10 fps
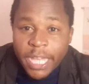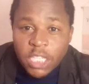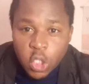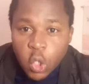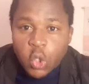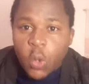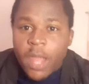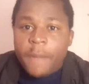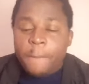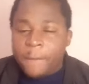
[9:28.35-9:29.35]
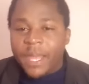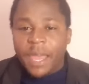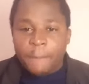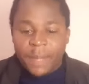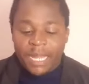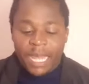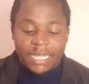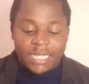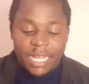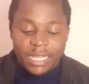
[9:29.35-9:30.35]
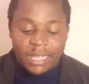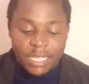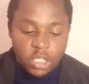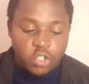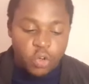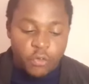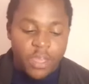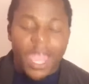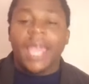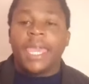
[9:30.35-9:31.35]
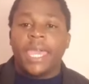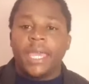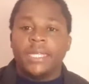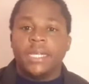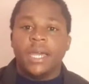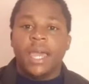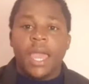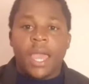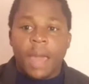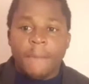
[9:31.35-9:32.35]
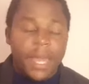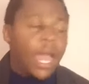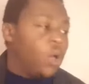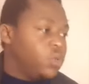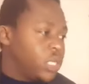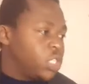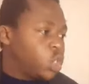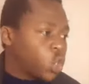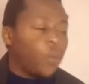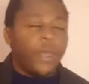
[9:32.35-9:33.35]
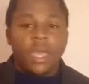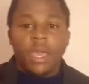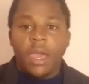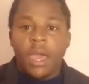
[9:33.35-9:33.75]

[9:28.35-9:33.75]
it's not only the history of a young kid coming out and showing